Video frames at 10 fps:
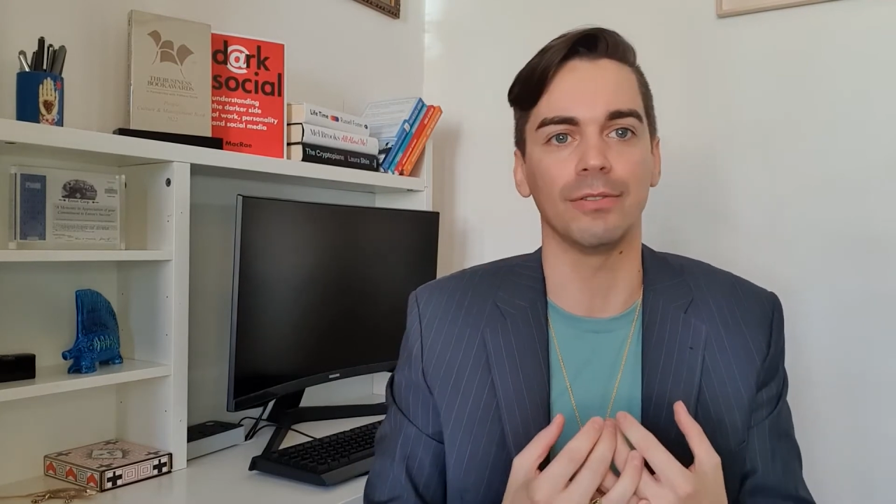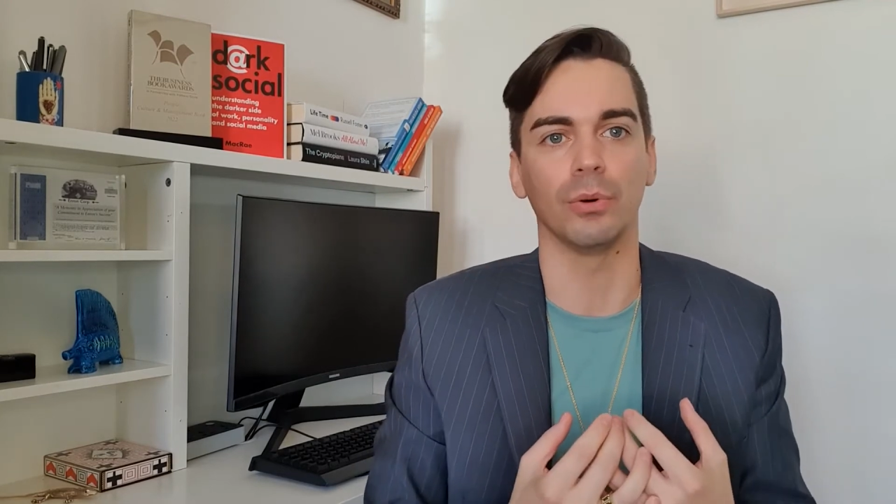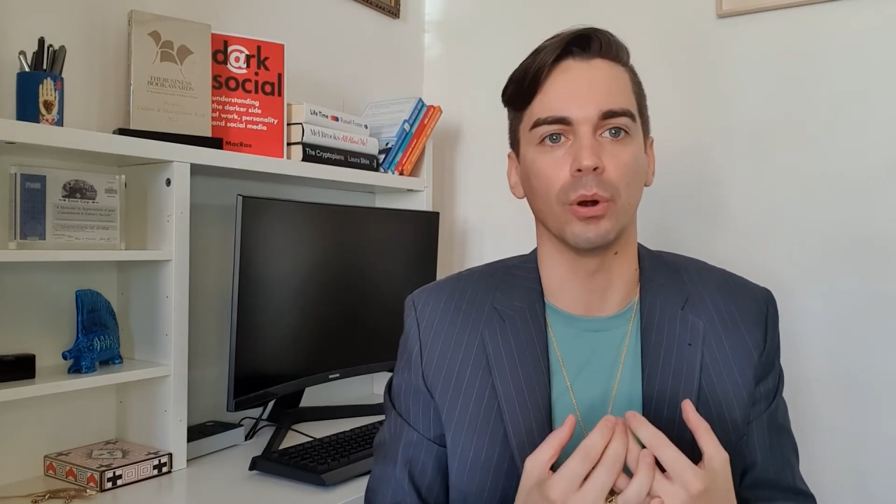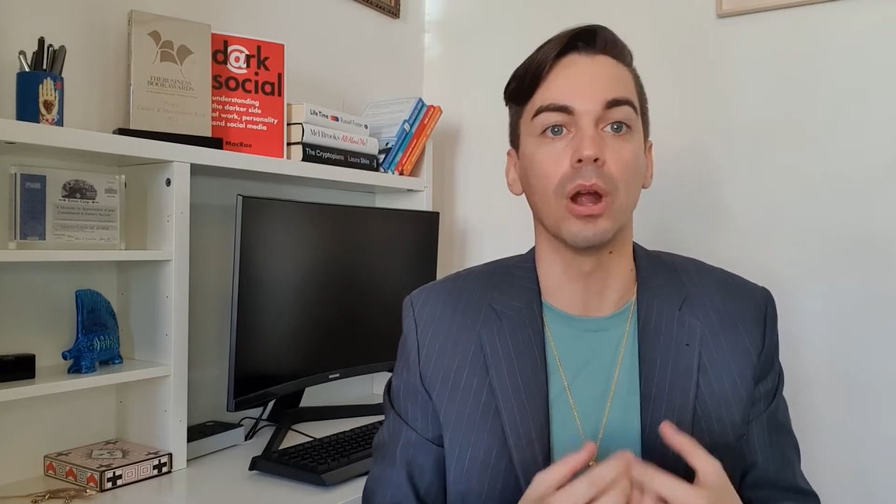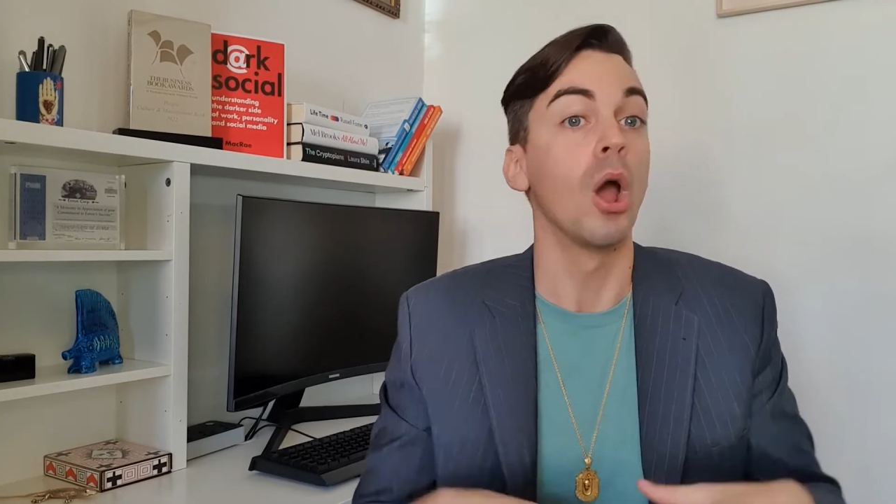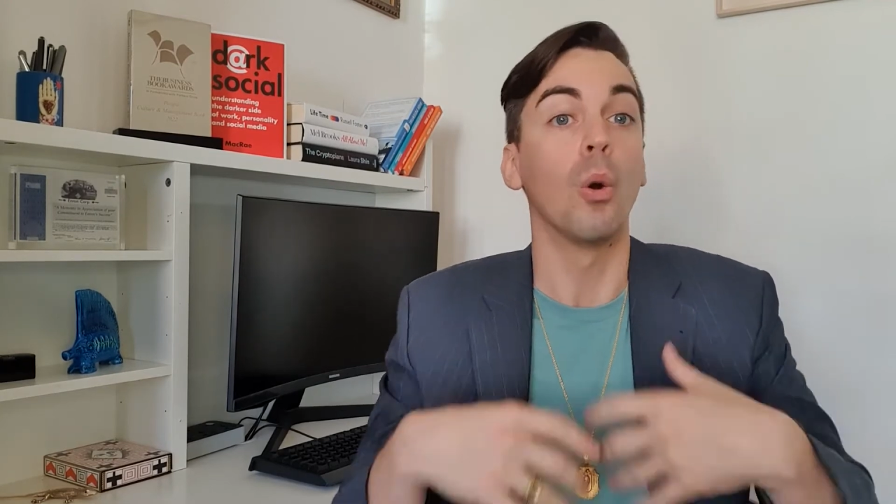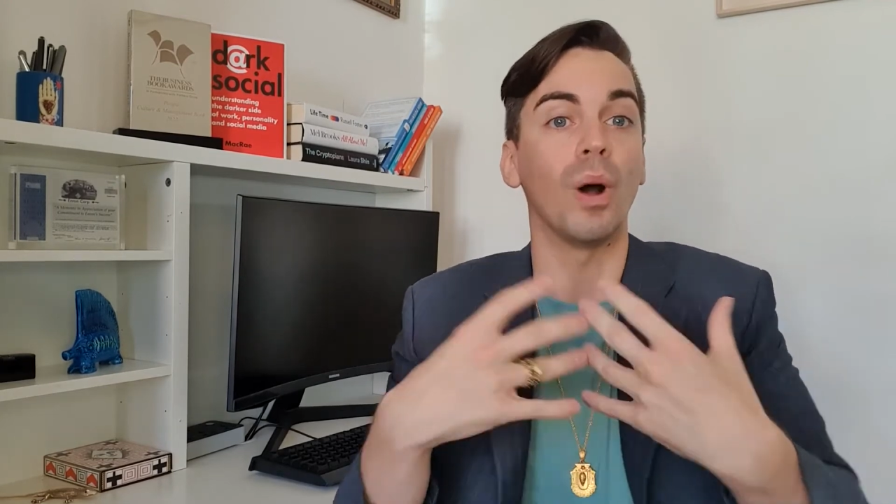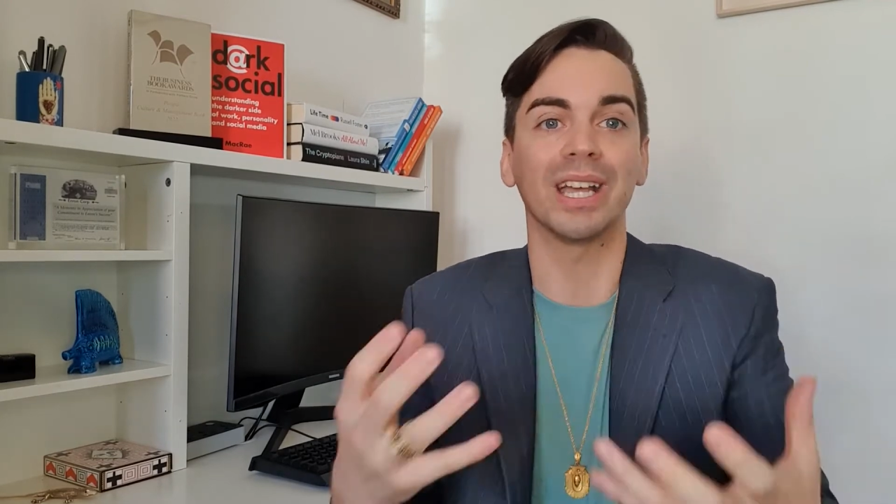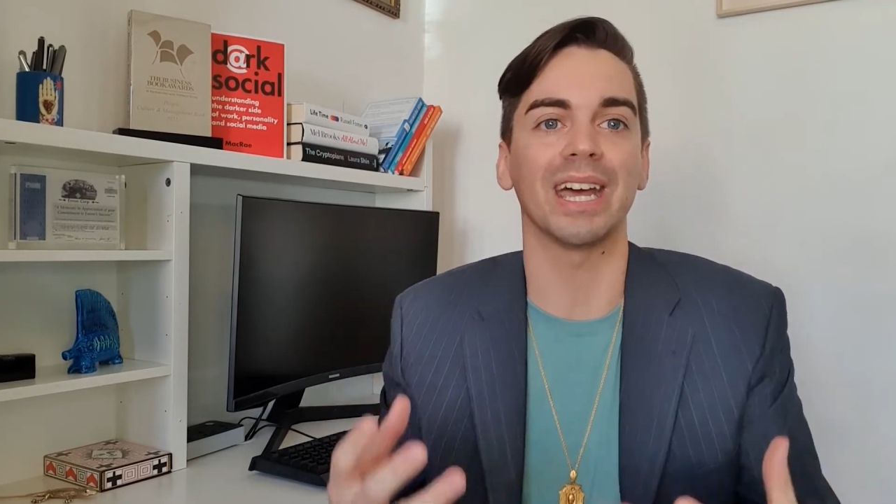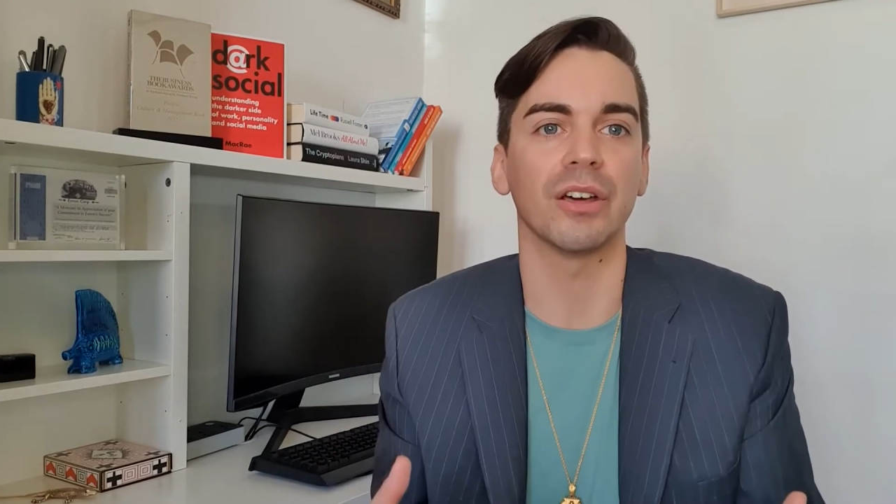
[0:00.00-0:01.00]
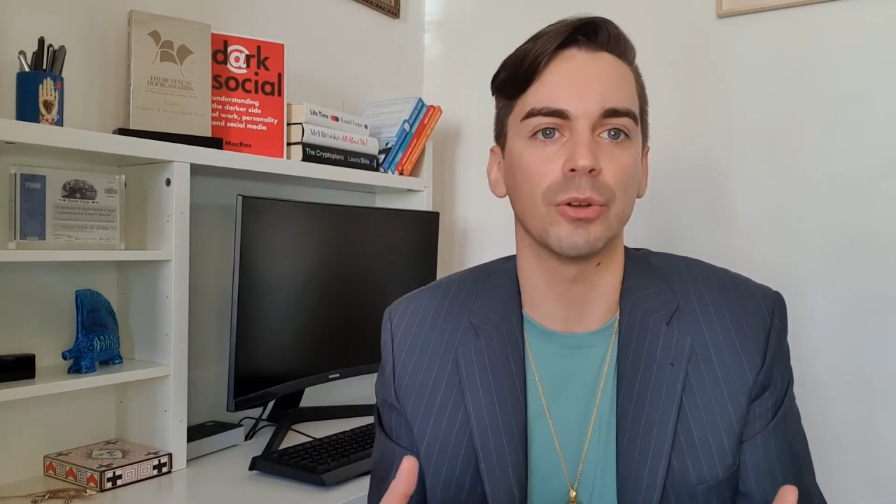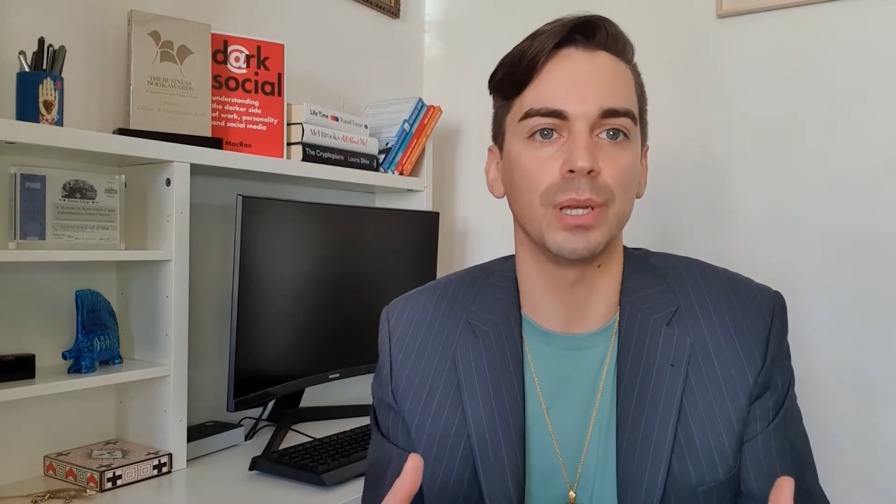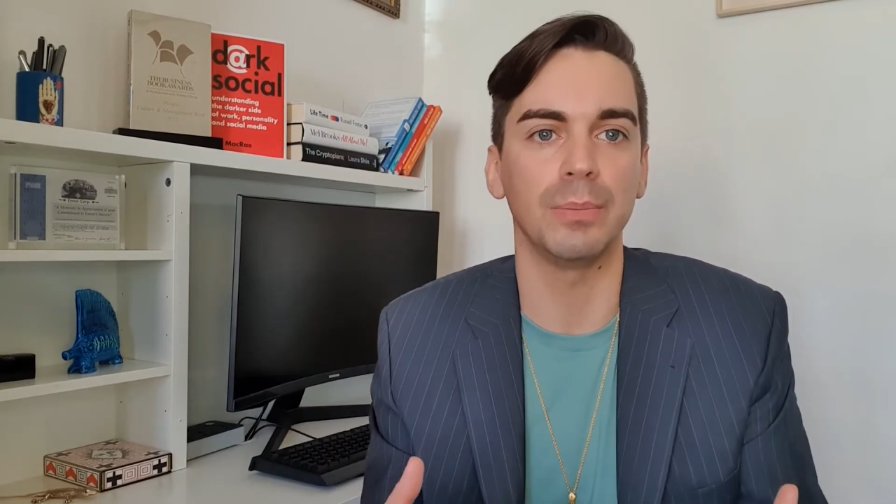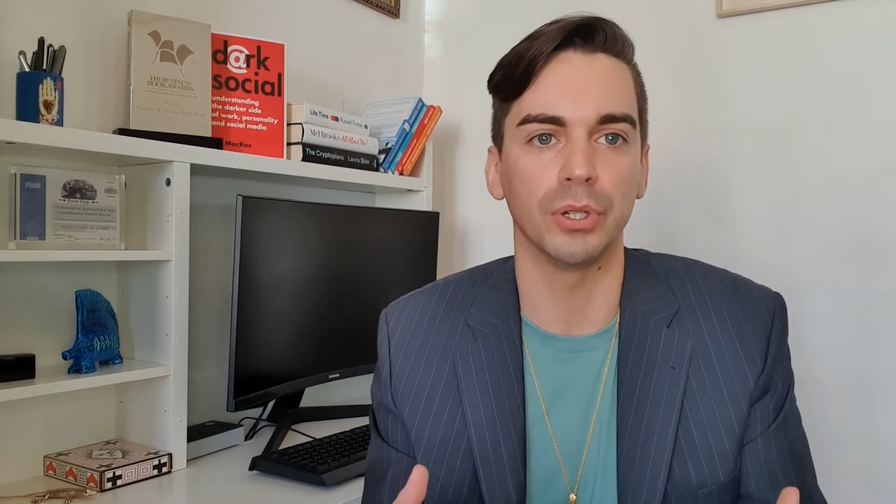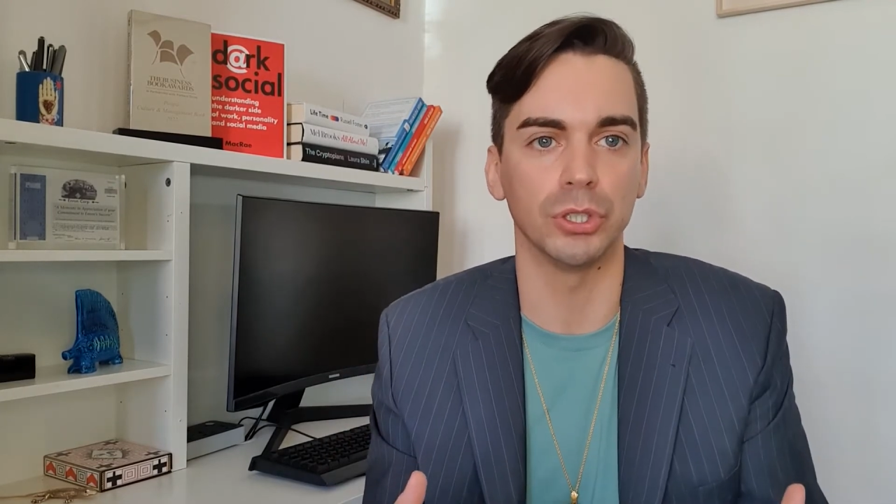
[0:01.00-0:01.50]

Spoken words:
Or why can't other people